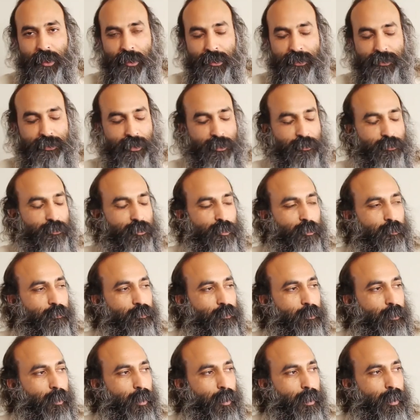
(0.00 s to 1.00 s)
etc.
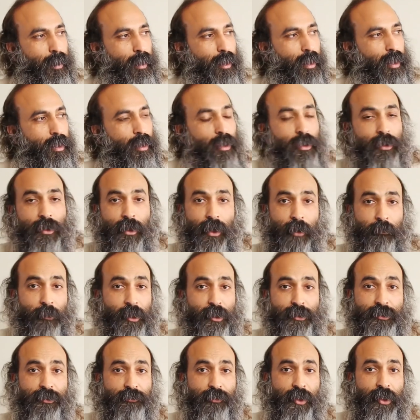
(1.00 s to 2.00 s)
Camera
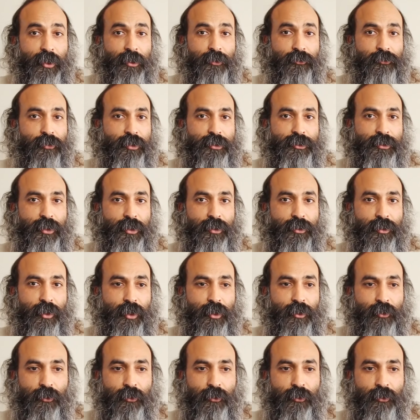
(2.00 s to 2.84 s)
is a very interesting thing.